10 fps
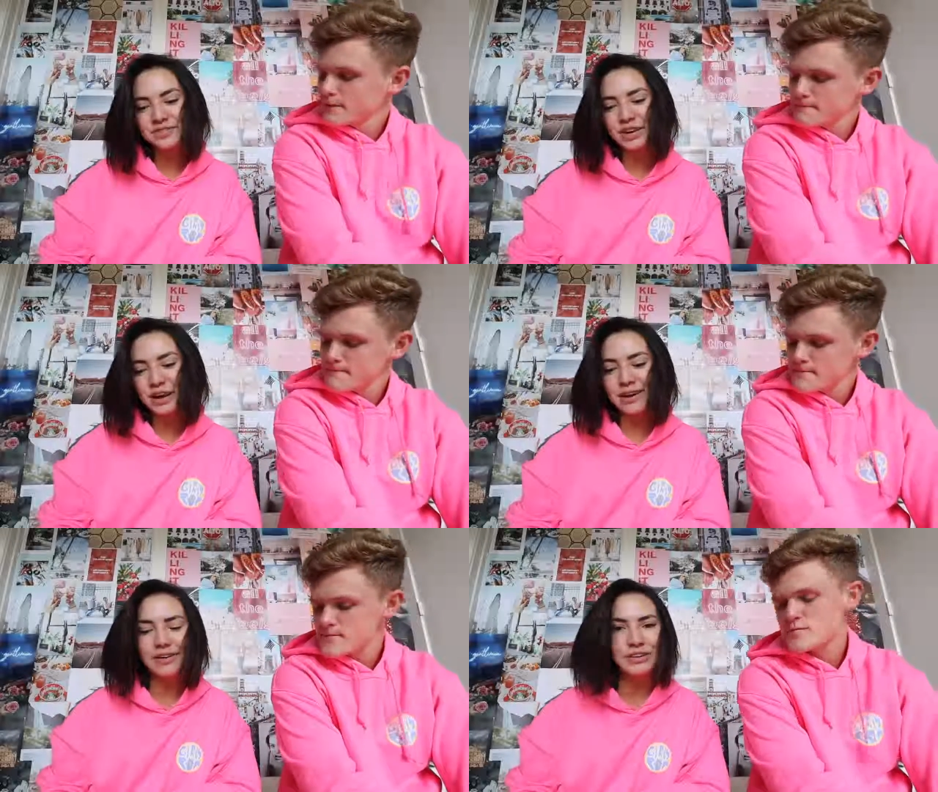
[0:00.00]
Speaker 1: this
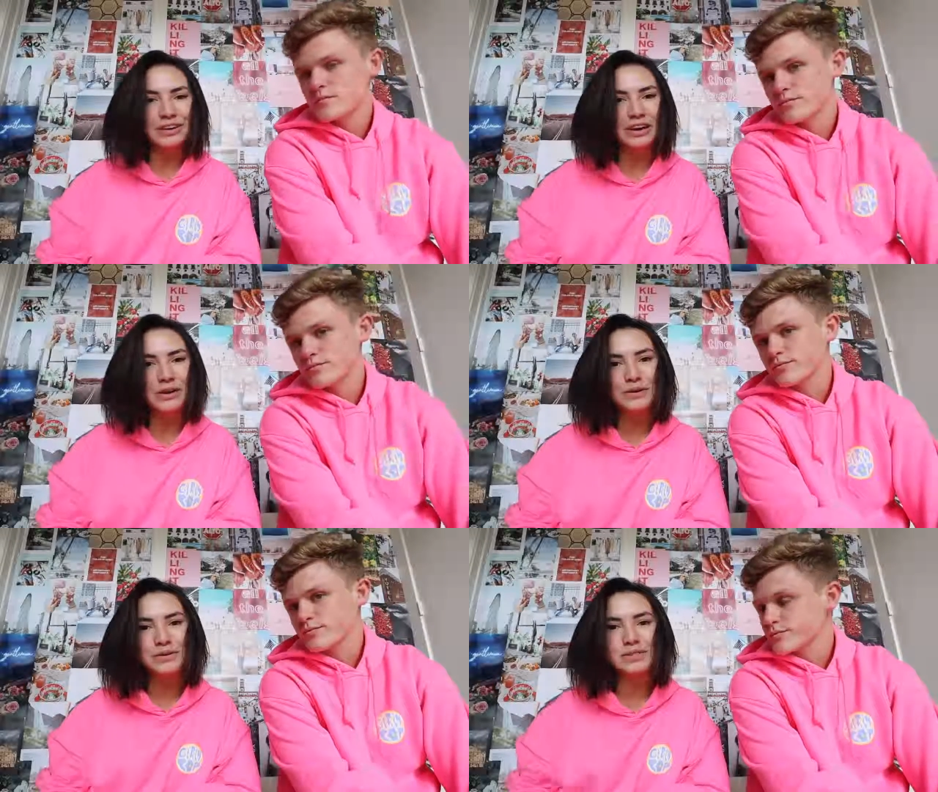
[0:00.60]
video. You could
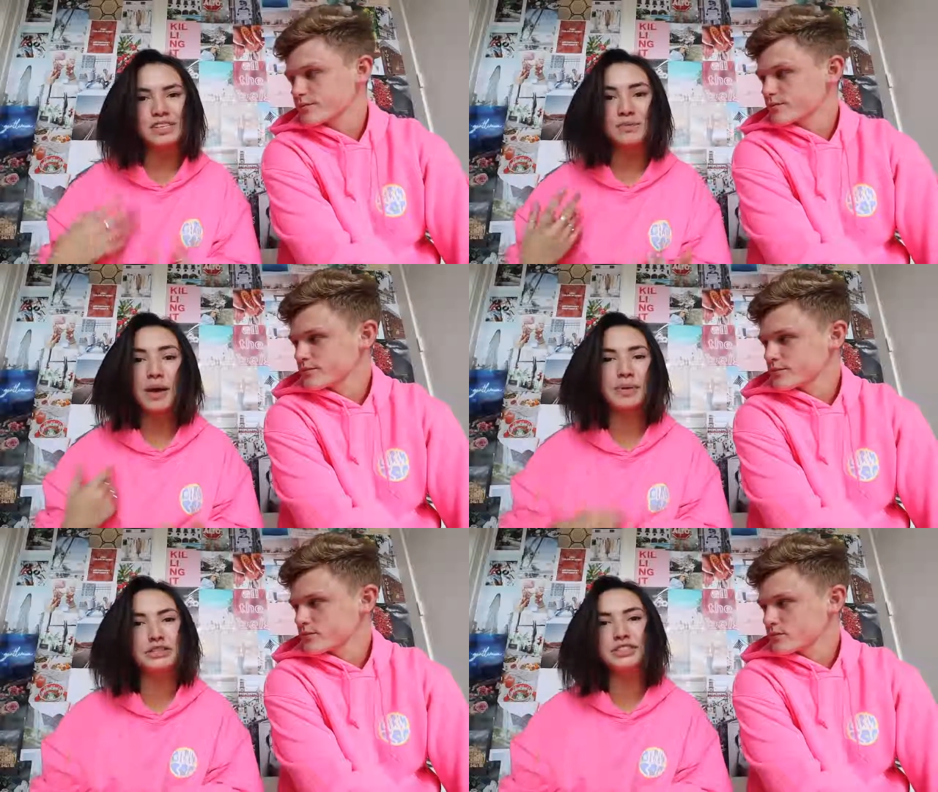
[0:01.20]
go see
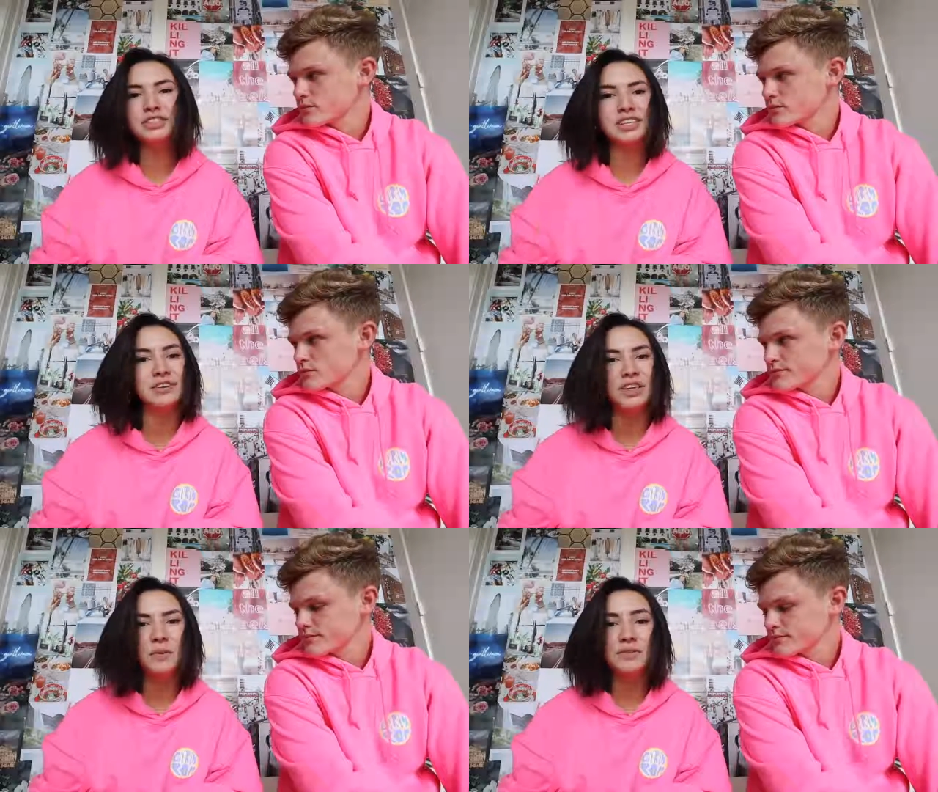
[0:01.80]
my Pinterest, see
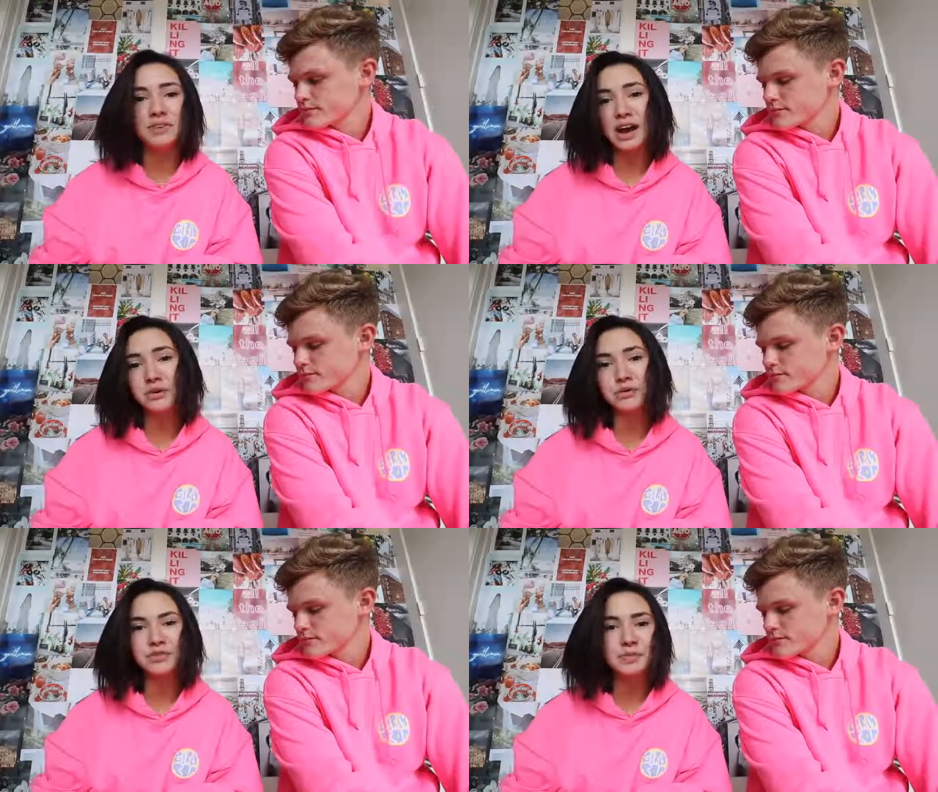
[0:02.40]
if they went
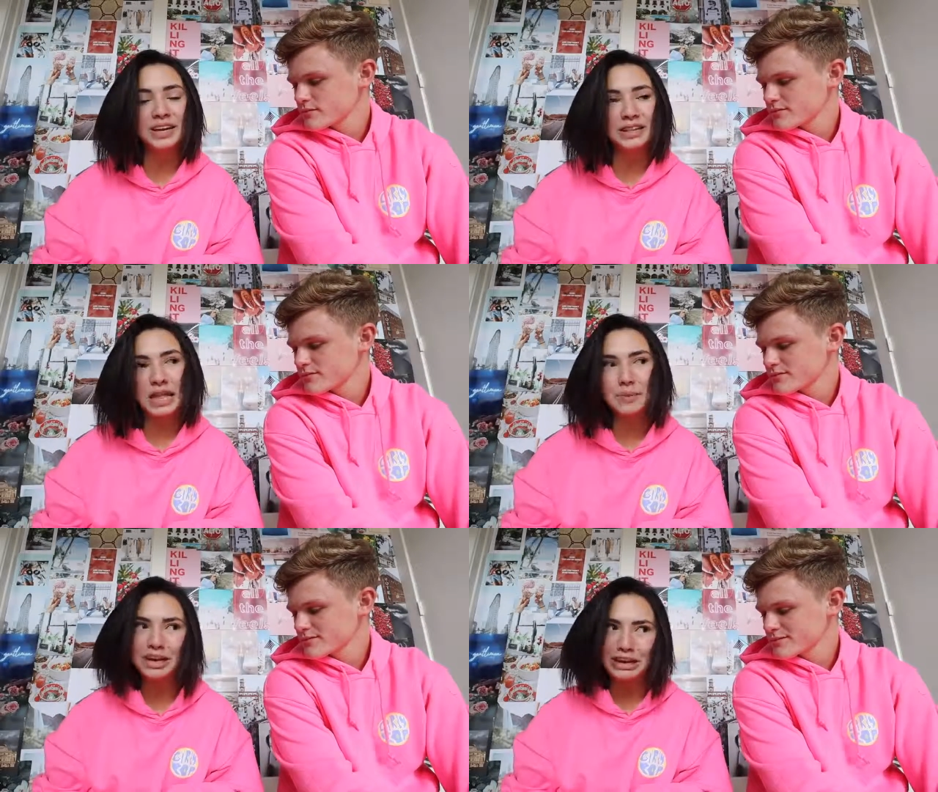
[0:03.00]
viral for me and
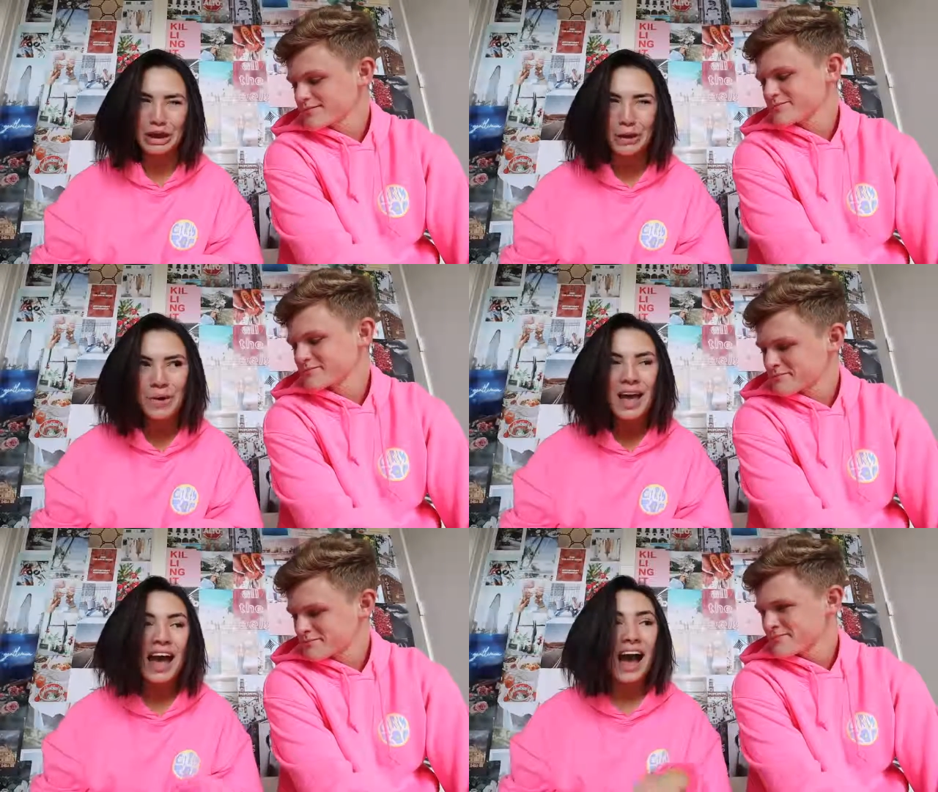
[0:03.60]
let me
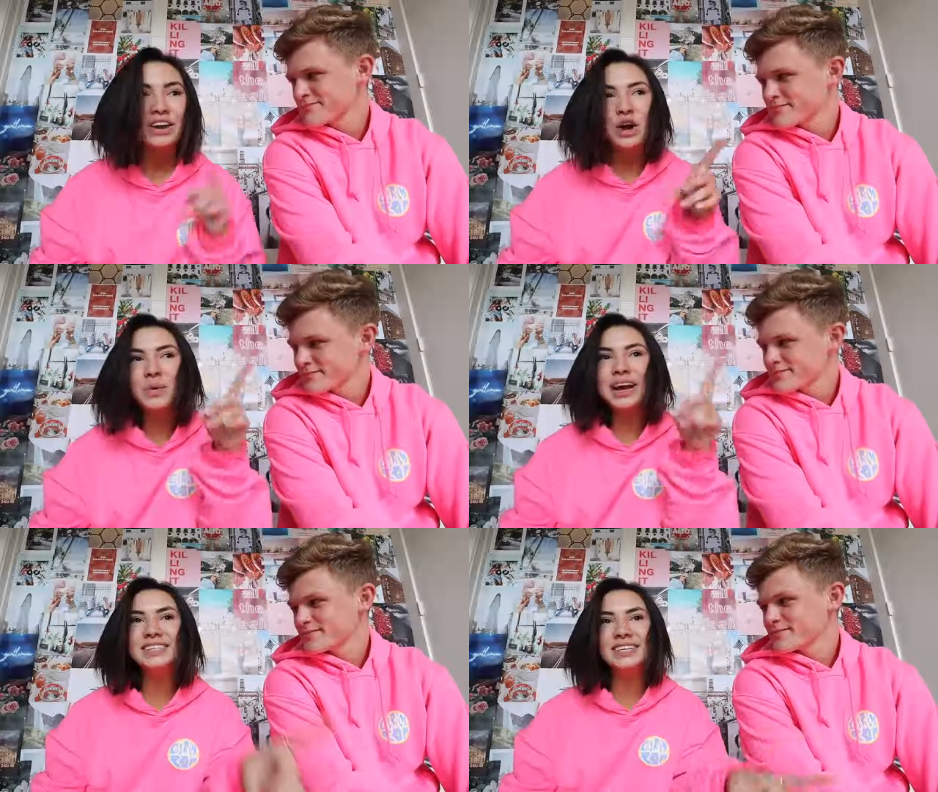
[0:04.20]
know. I know
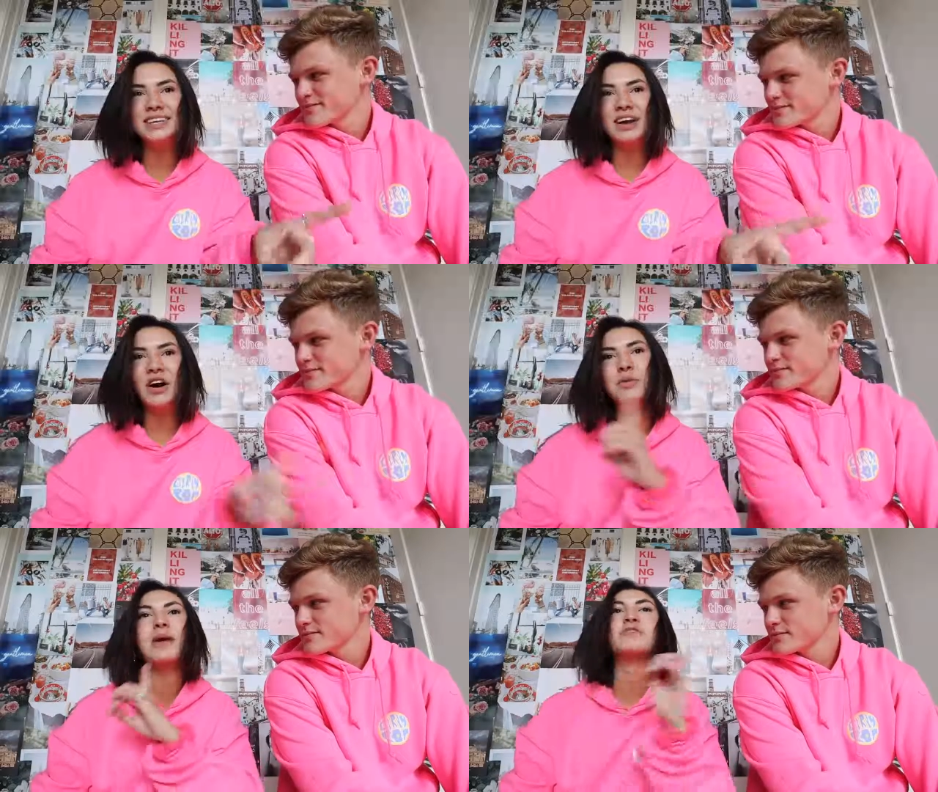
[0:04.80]
when I did
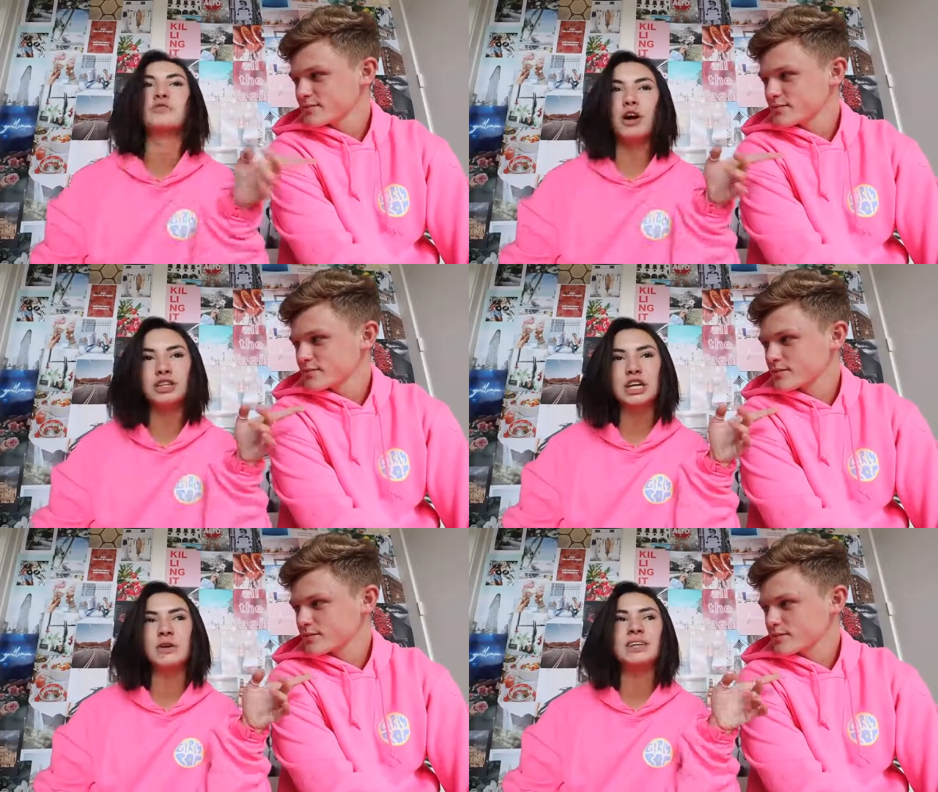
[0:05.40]
on my
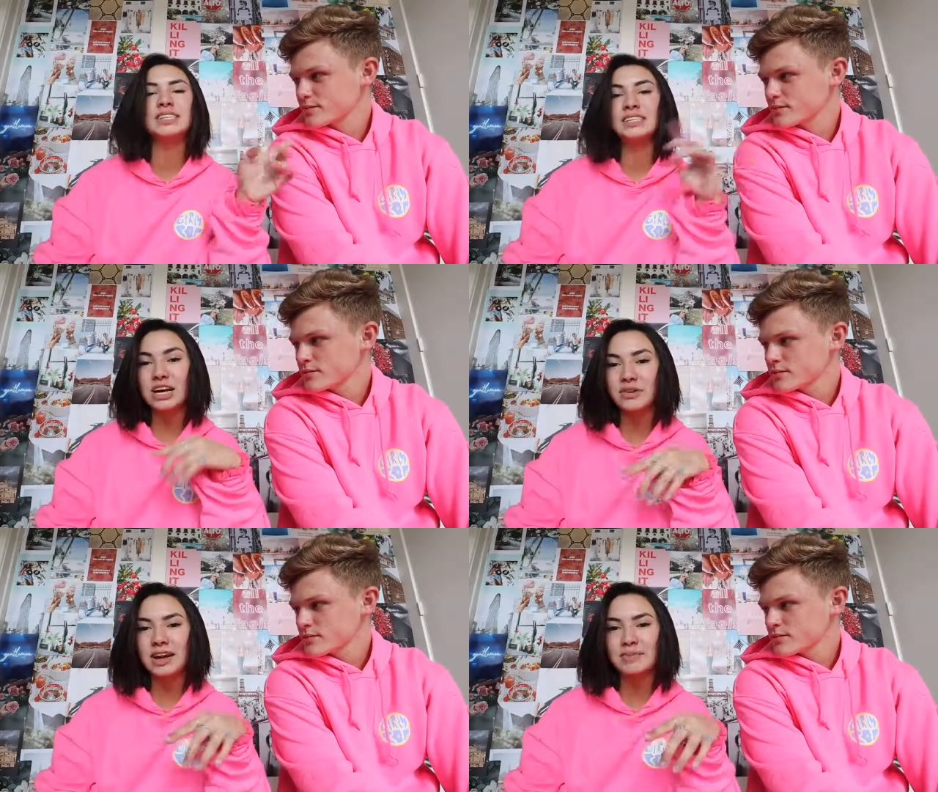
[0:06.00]
vlog channel, I did a
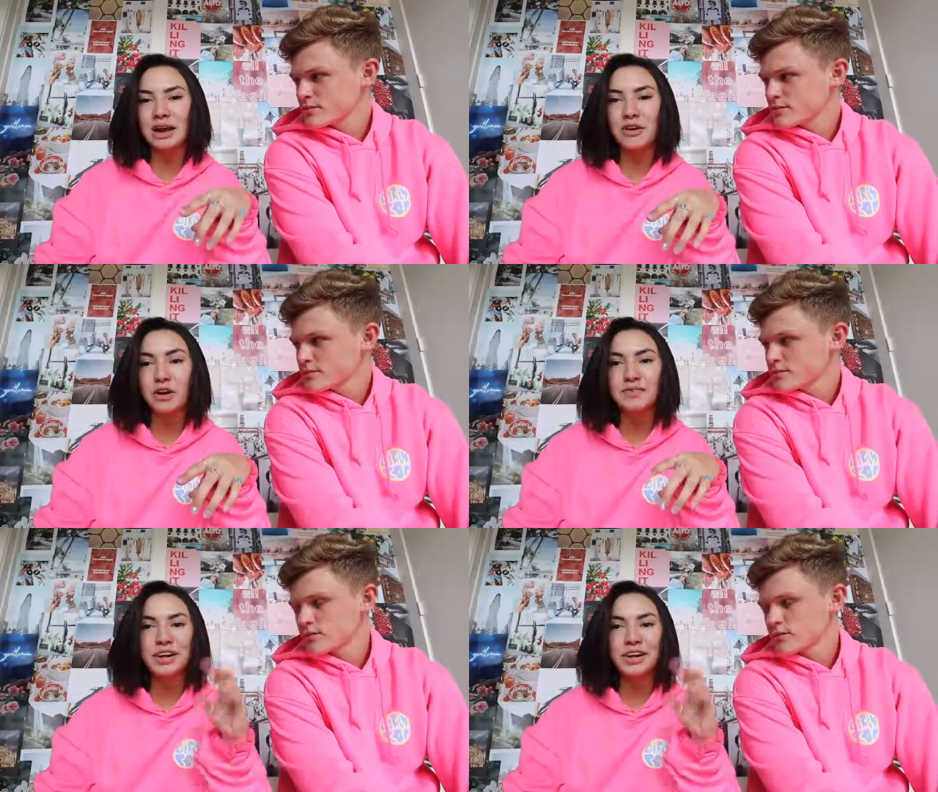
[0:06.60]
decorating my car